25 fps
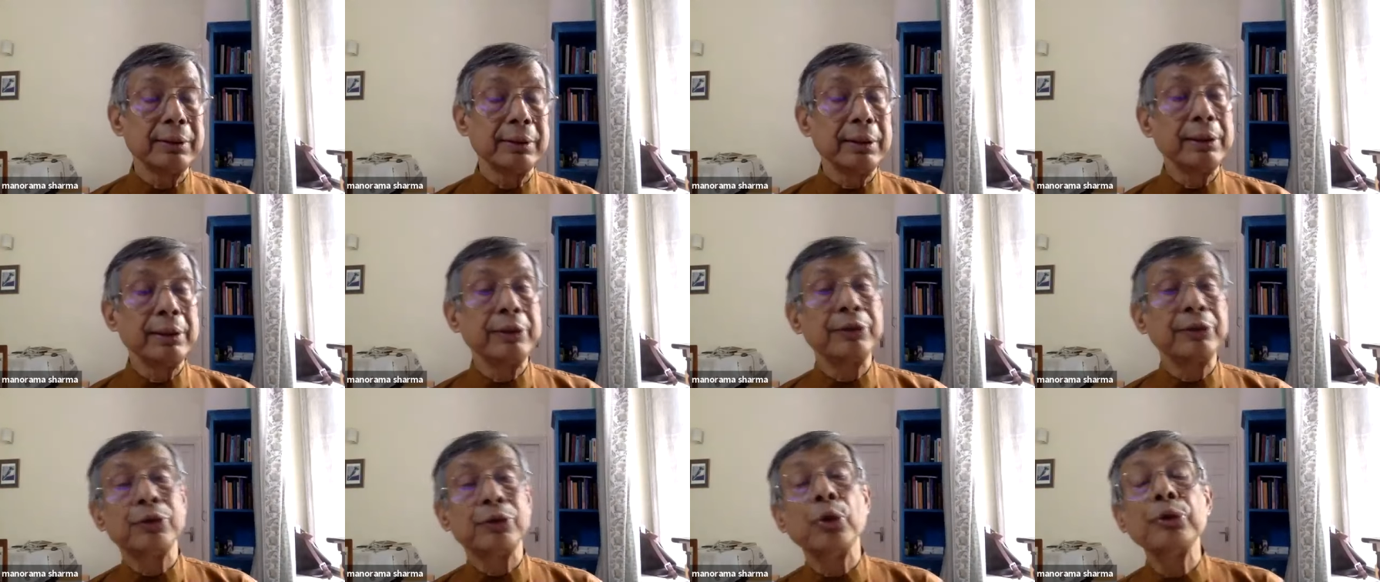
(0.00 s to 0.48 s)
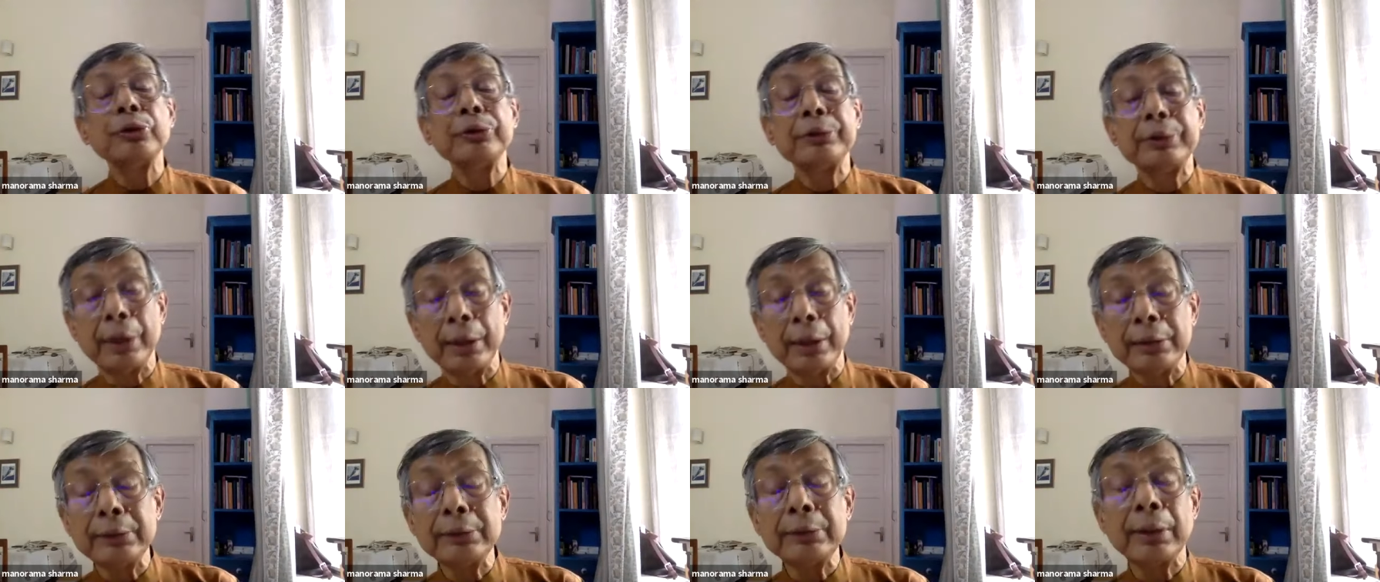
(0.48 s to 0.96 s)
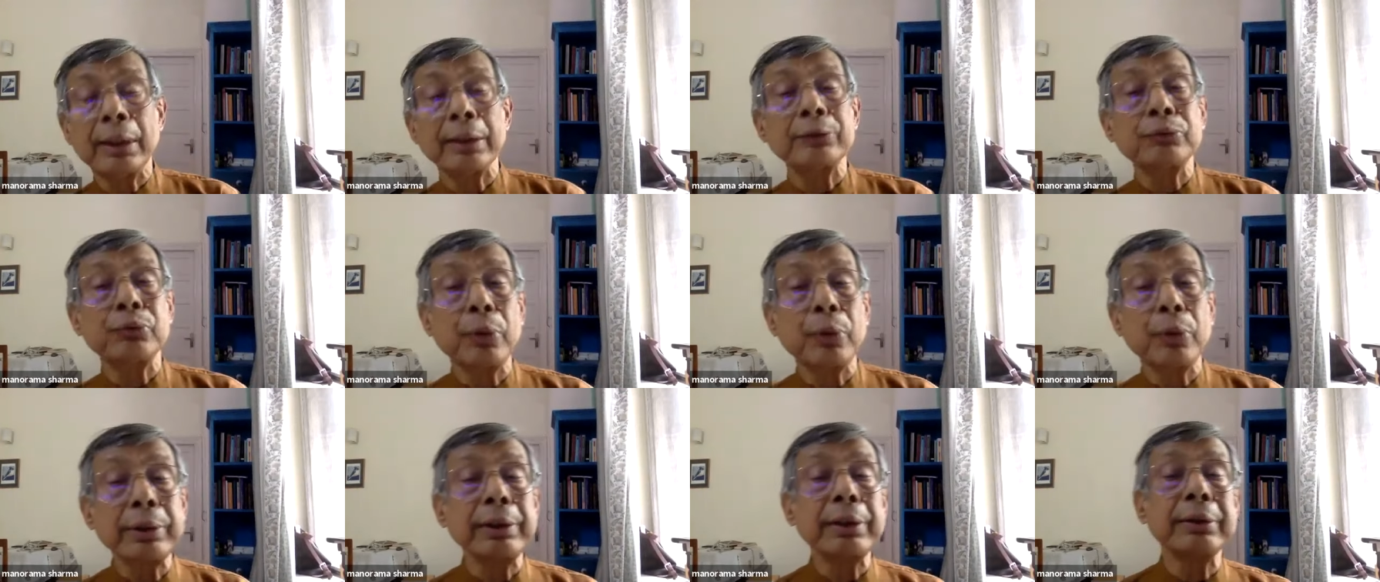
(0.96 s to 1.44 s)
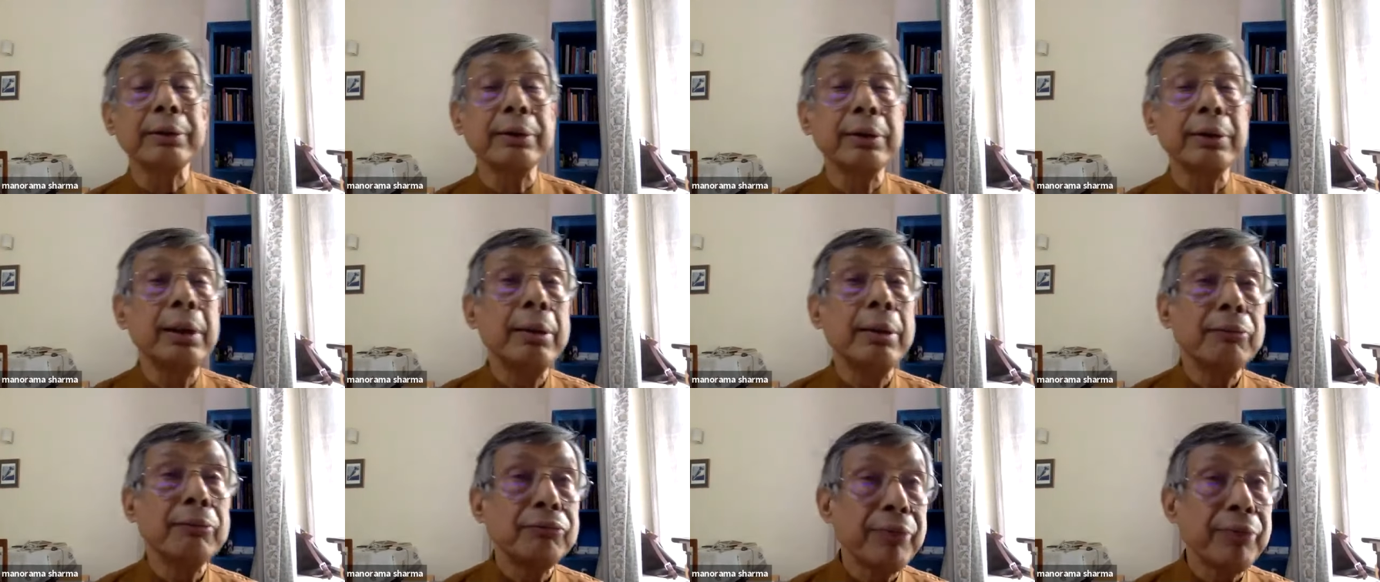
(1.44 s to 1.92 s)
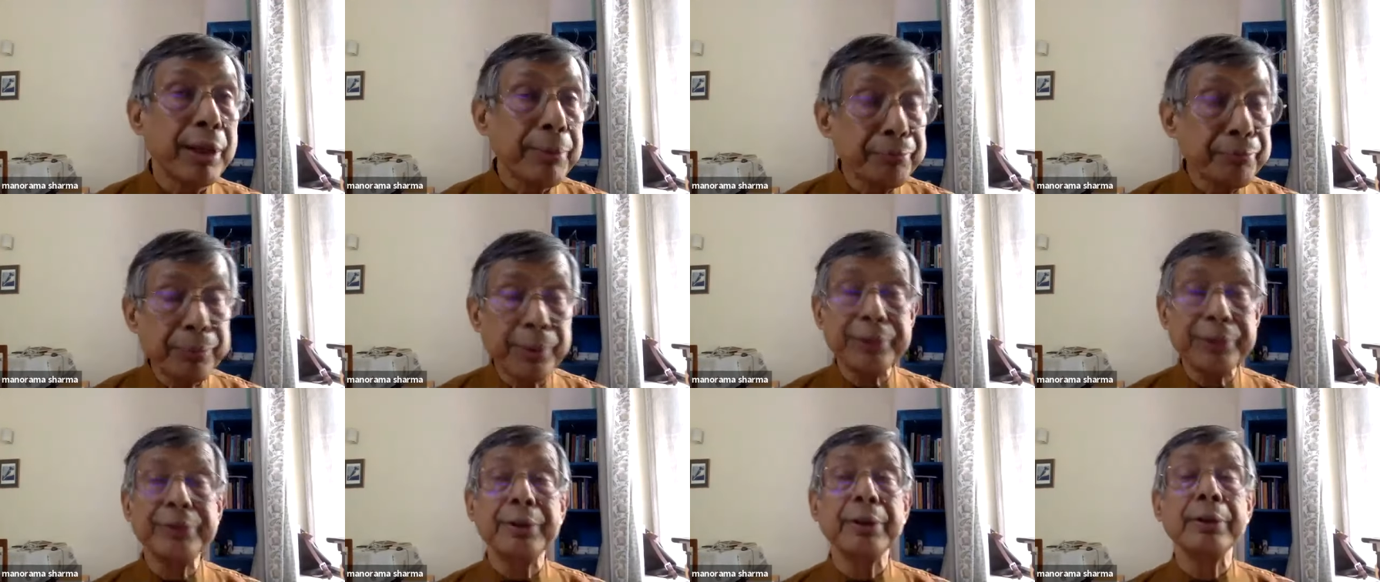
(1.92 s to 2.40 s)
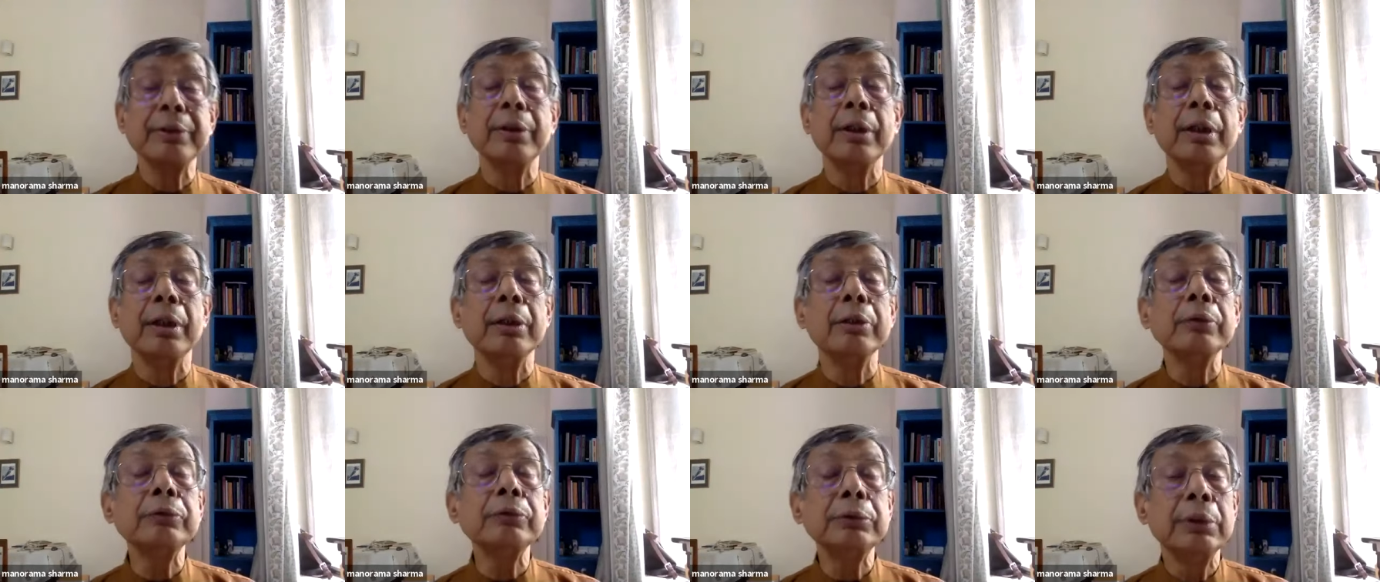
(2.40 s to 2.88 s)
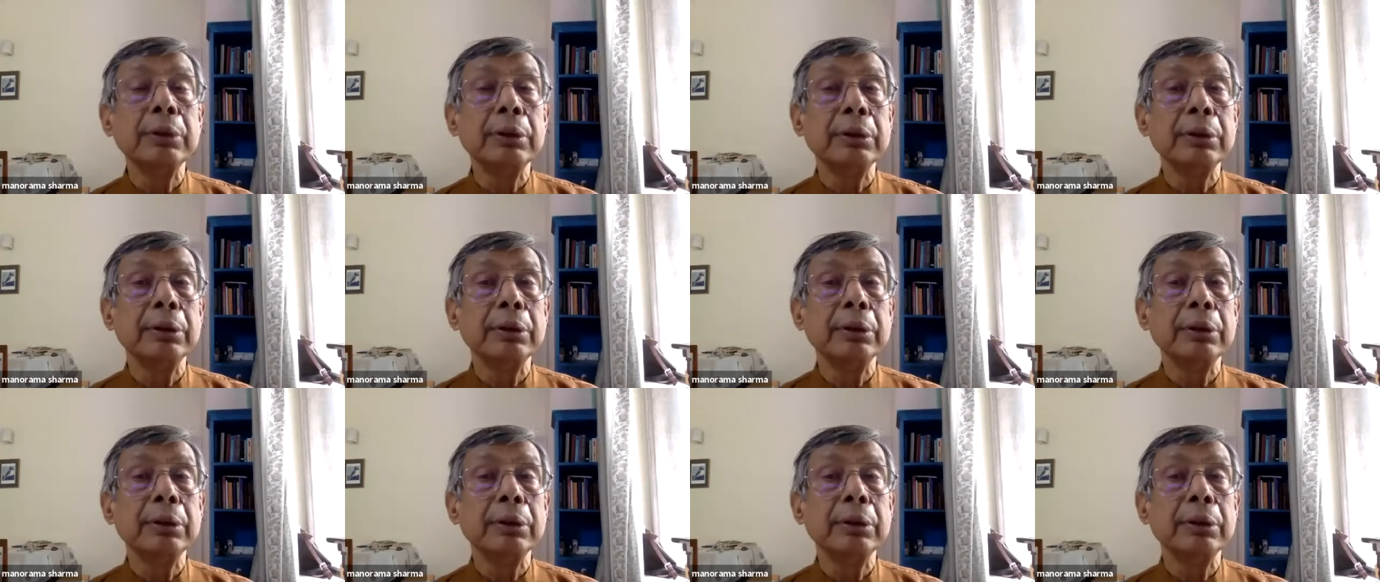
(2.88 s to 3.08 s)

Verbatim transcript: in those days, at 25% now,